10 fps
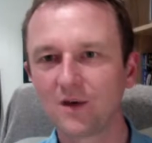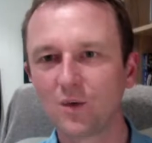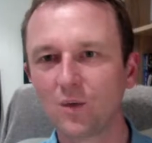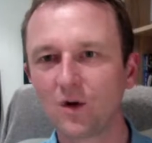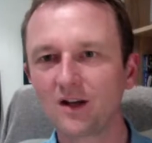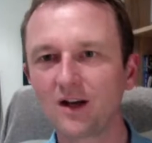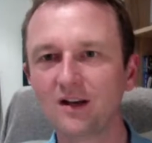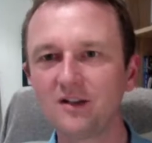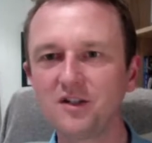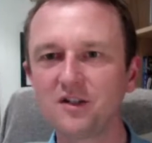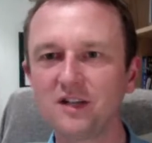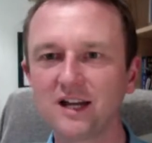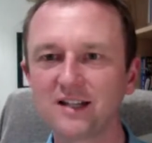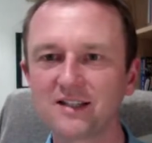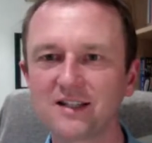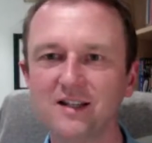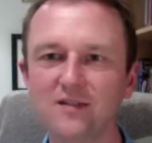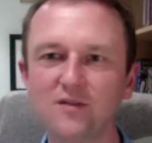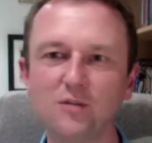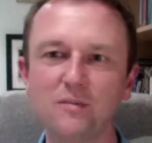What colour do you get
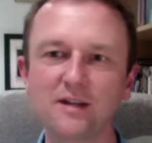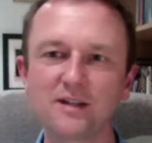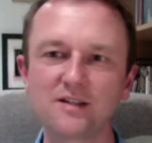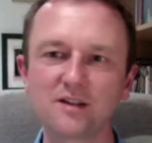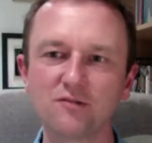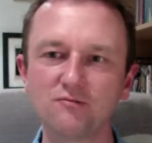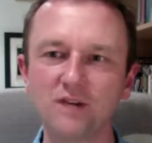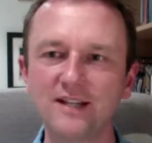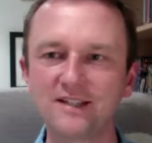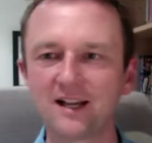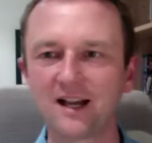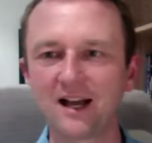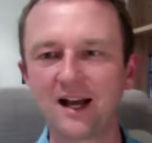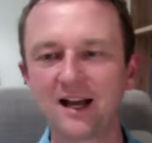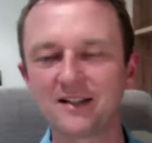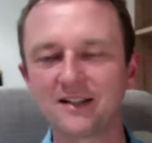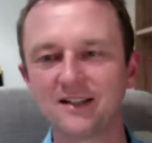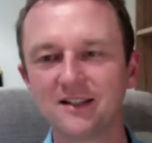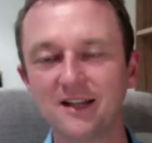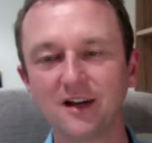if you mix red and
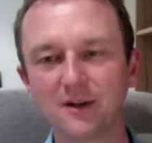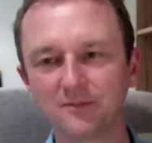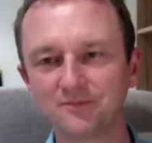yellow?